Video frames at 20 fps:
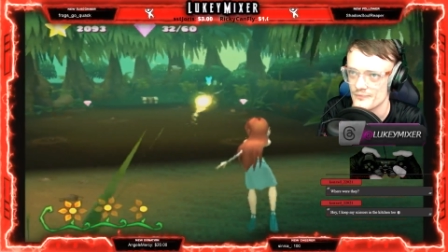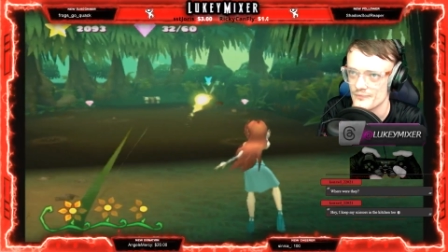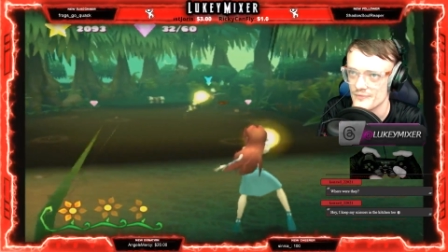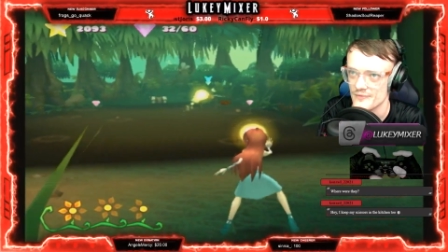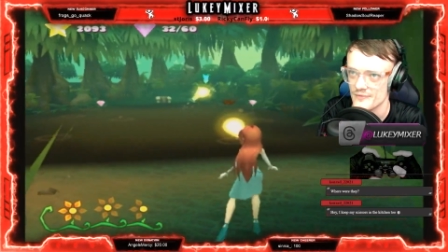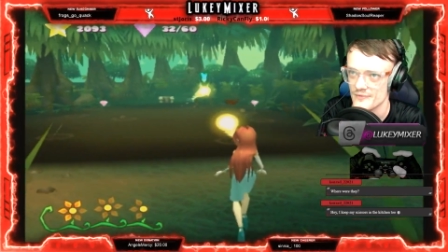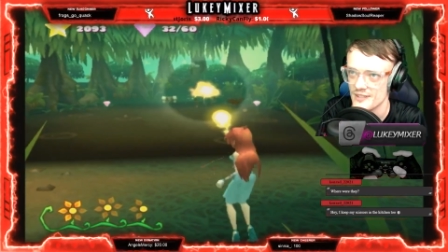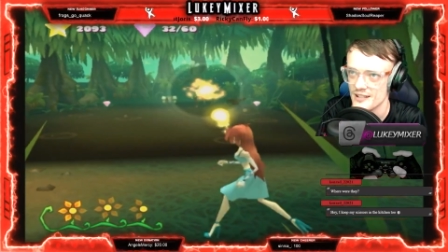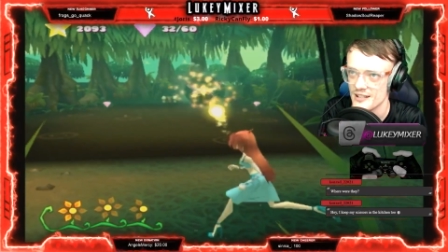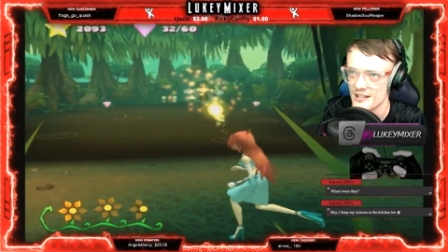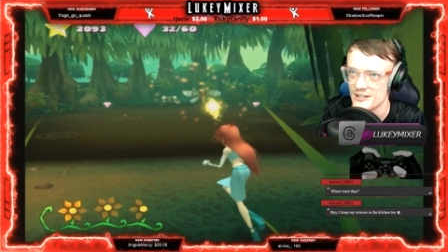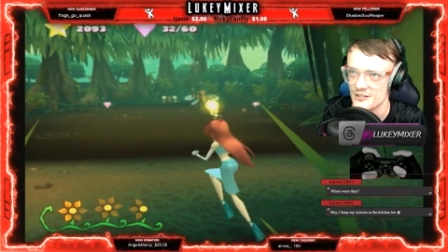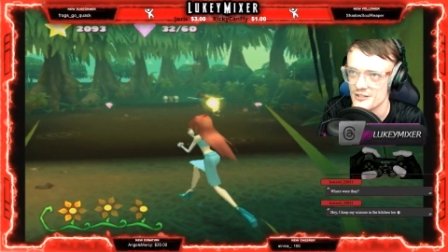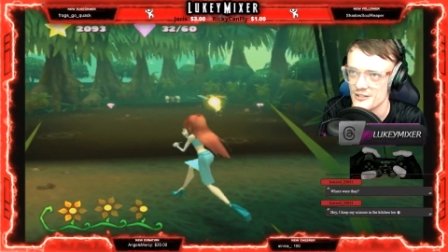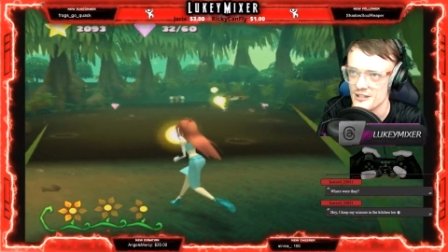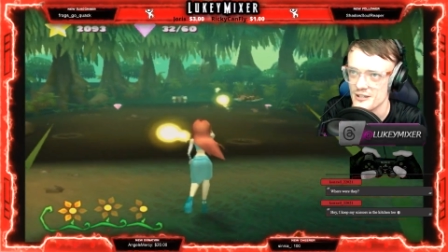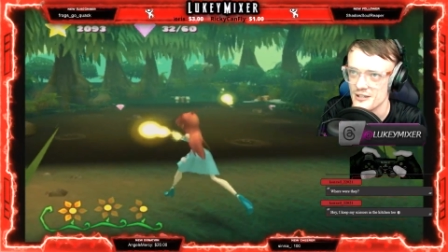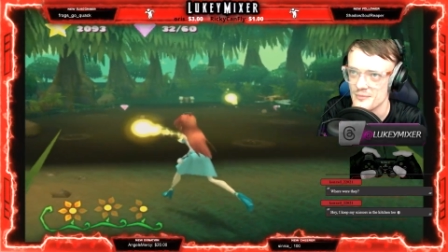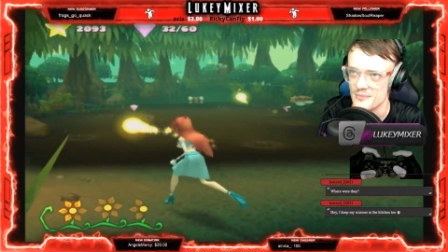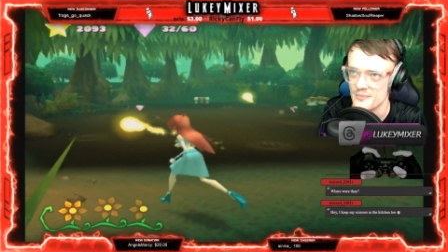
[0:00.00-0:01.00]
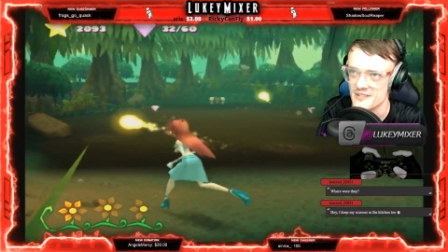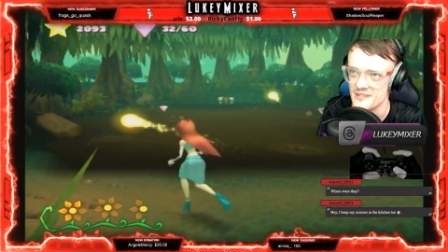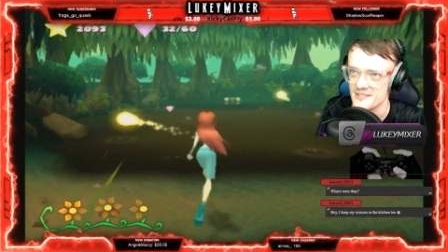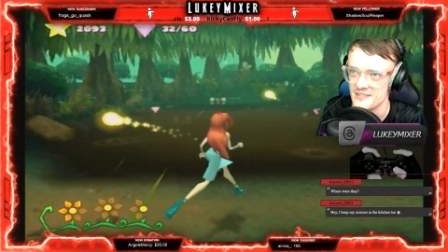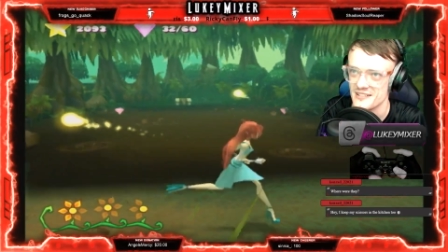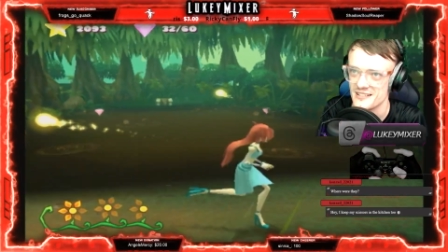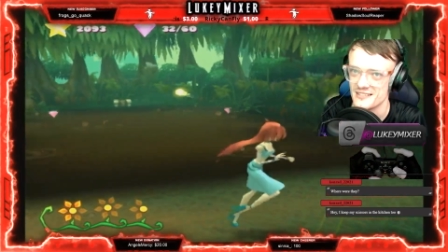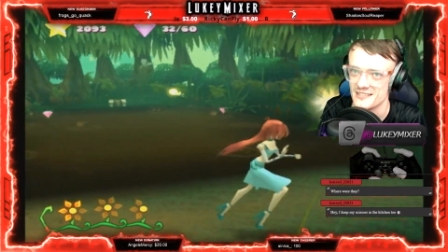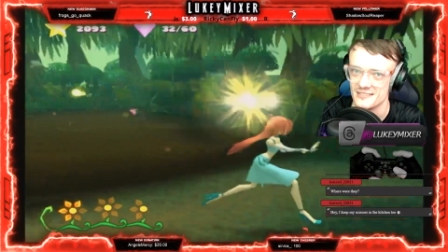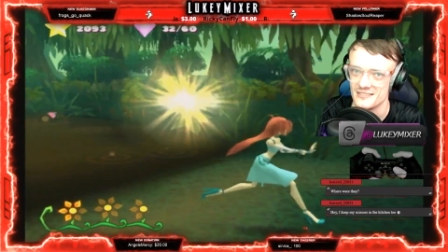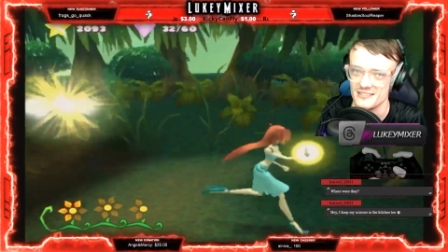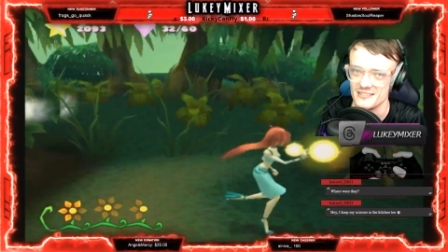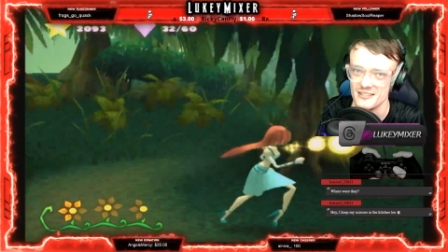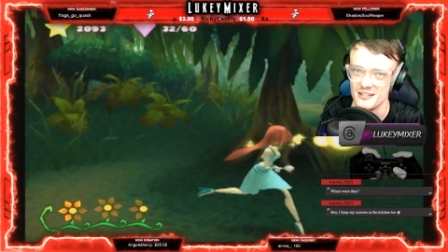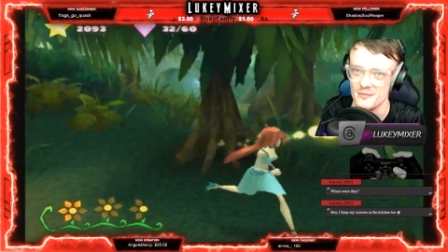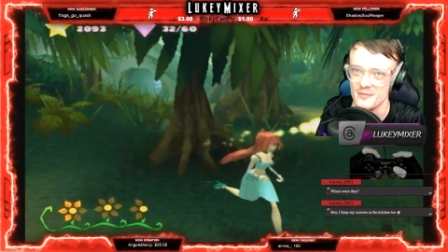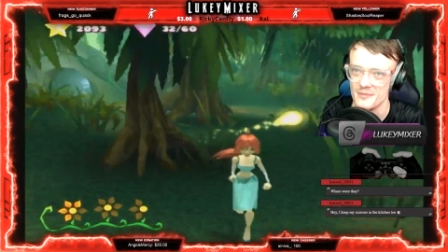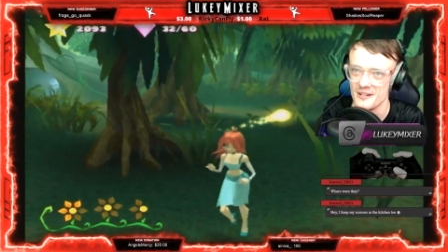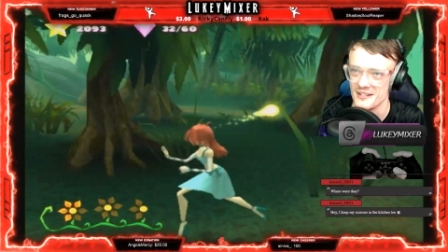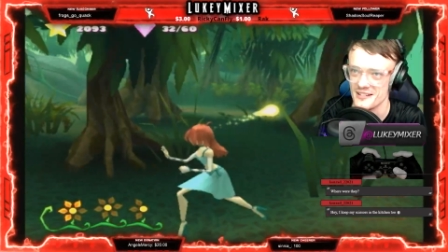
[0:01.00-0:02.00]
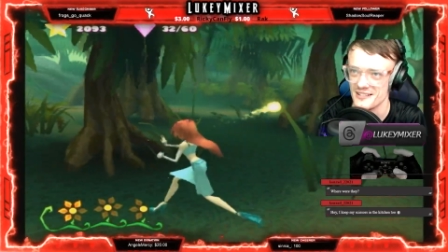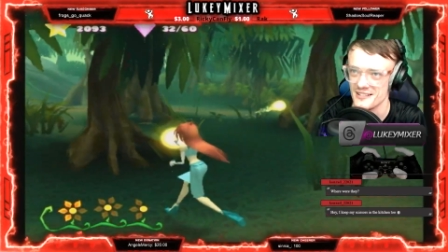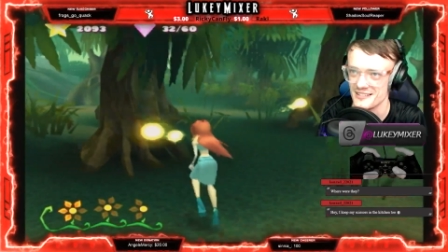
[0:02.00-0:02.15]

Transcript: Get out your day, biscuit. Oh my god.